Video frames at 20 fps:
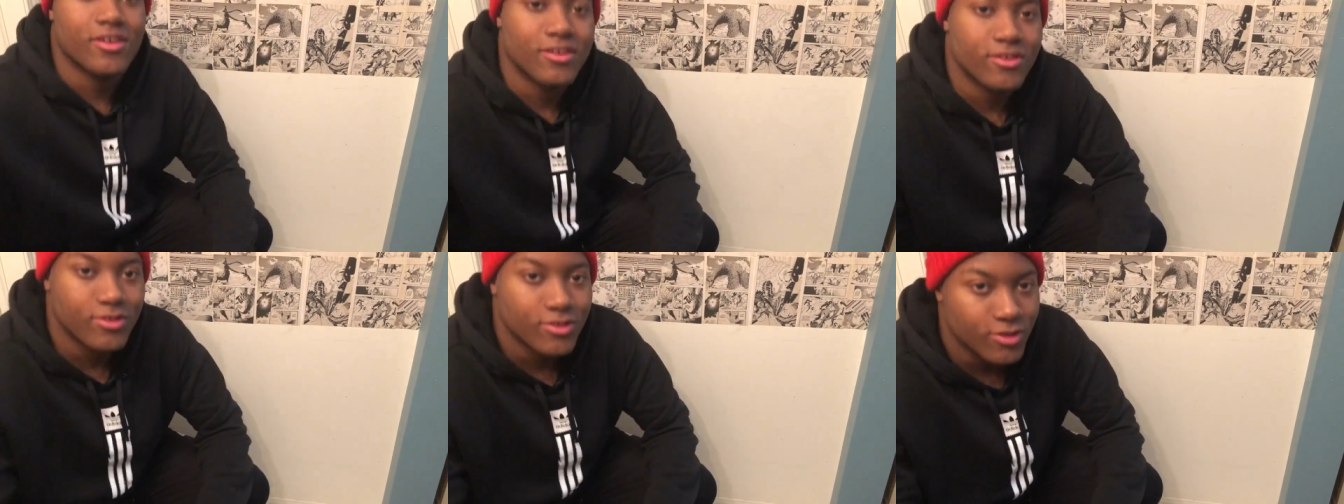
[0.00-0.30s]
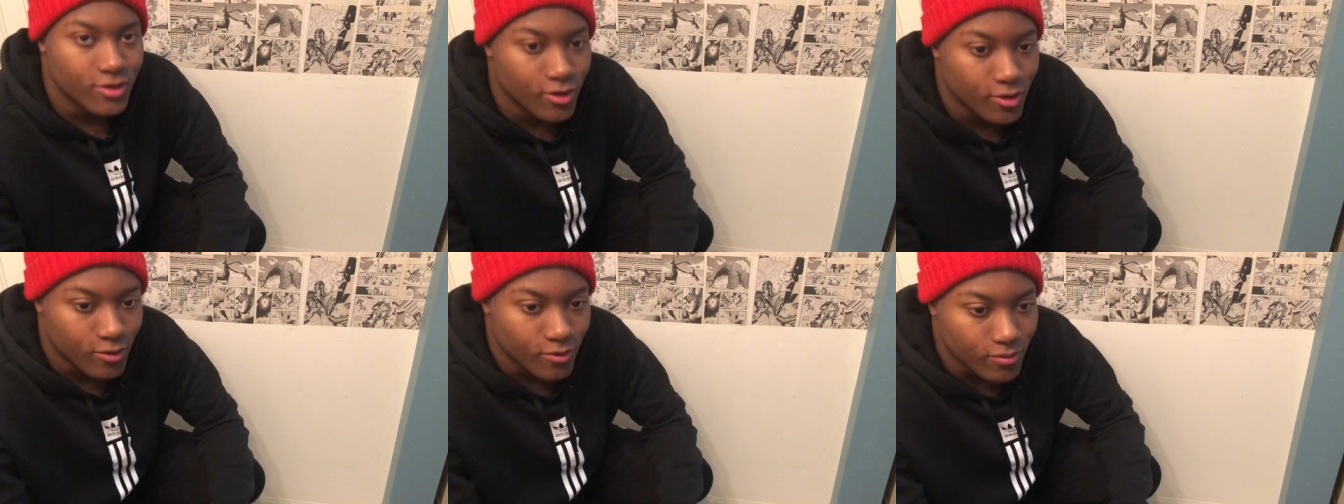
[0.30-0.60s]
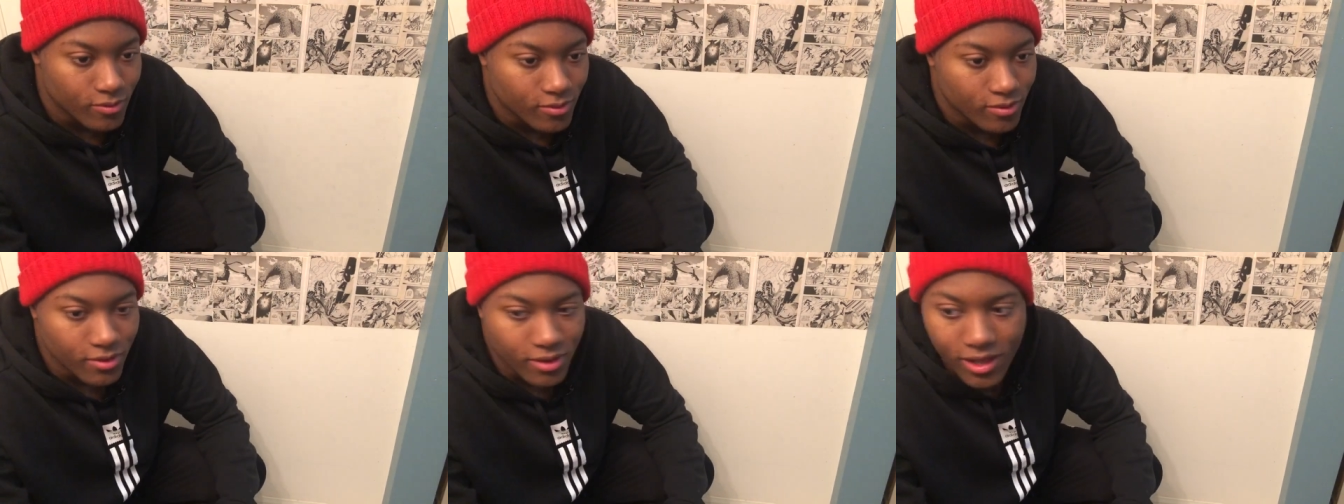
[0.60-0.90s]

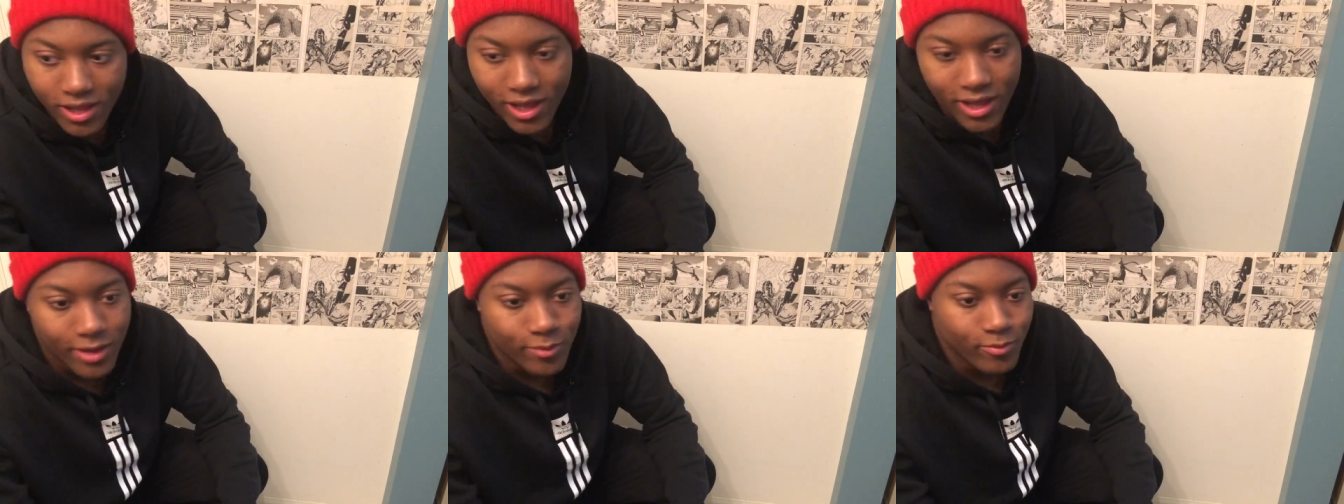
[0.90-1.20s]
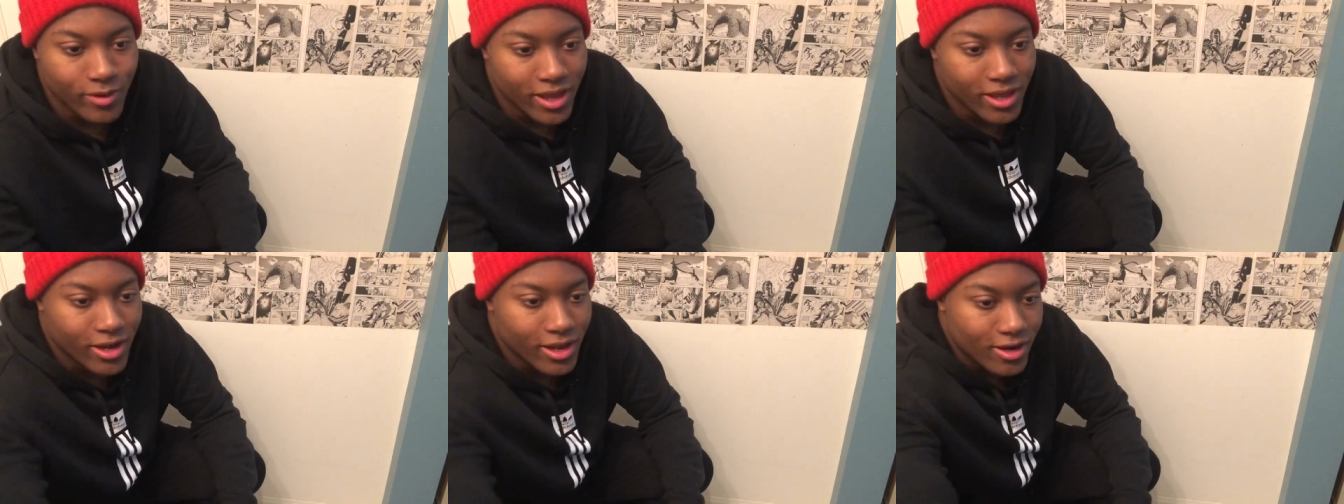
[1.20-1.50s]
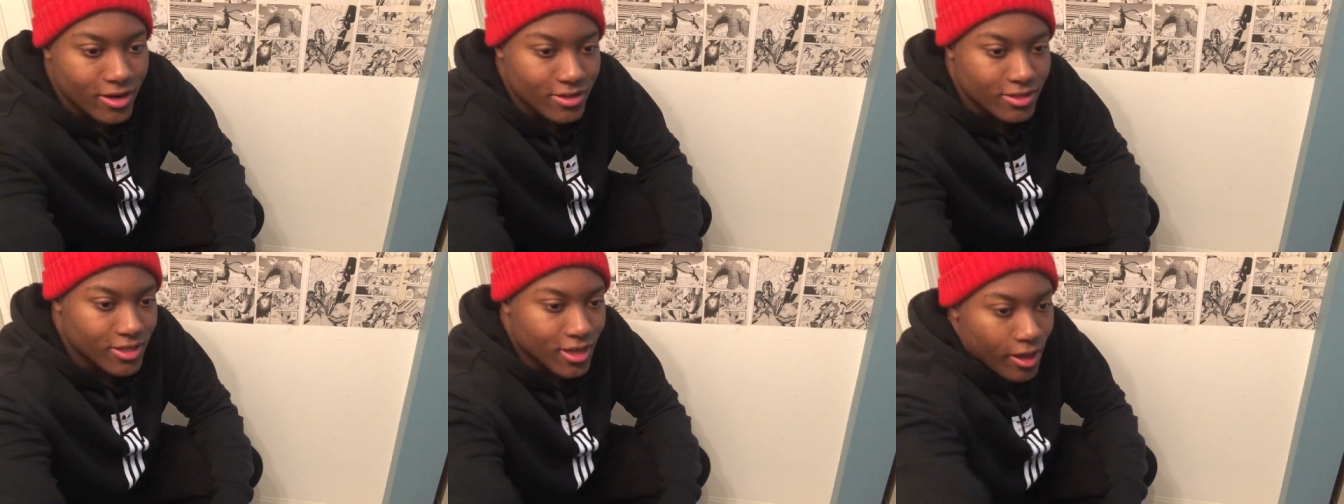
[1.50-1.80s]
So I ran
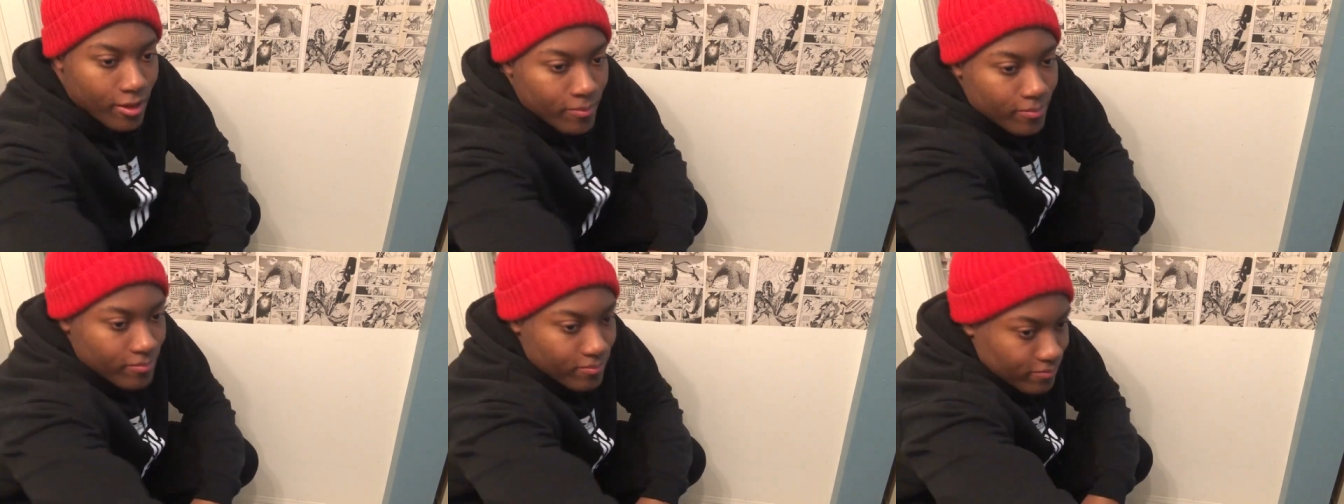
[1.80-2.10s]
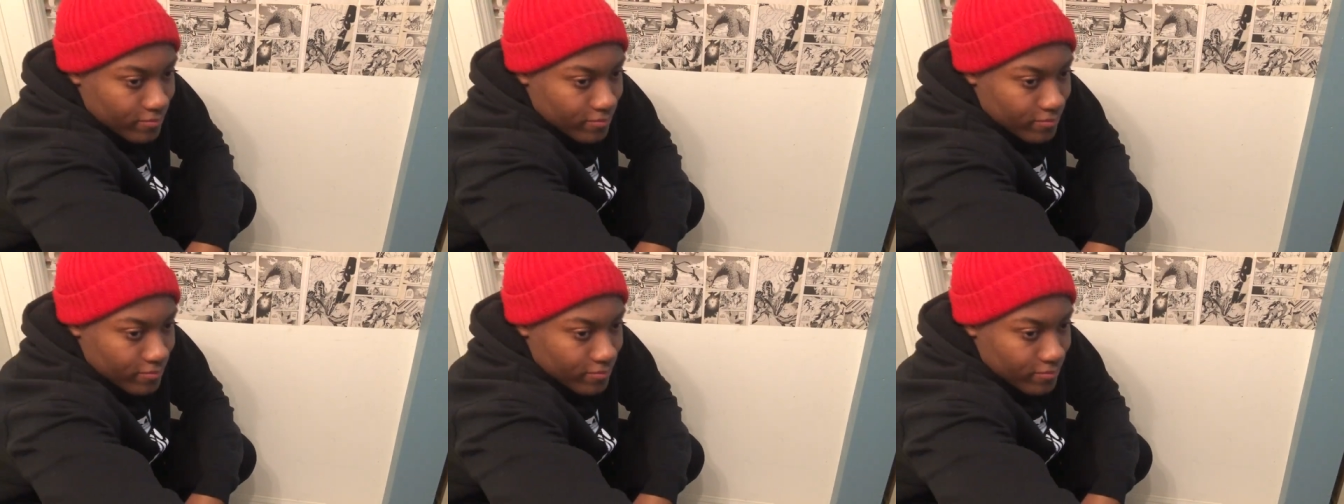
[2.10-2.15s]
out of tape.